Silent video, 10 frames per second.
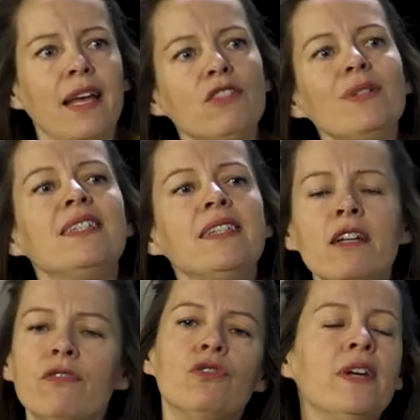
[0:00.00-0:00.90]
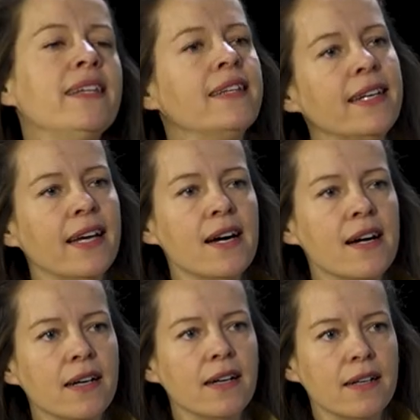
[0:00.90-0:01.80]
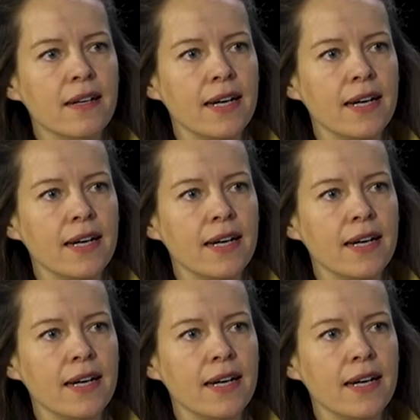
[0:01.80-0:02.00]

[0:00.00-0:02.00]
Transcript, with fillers: So instead of creating a,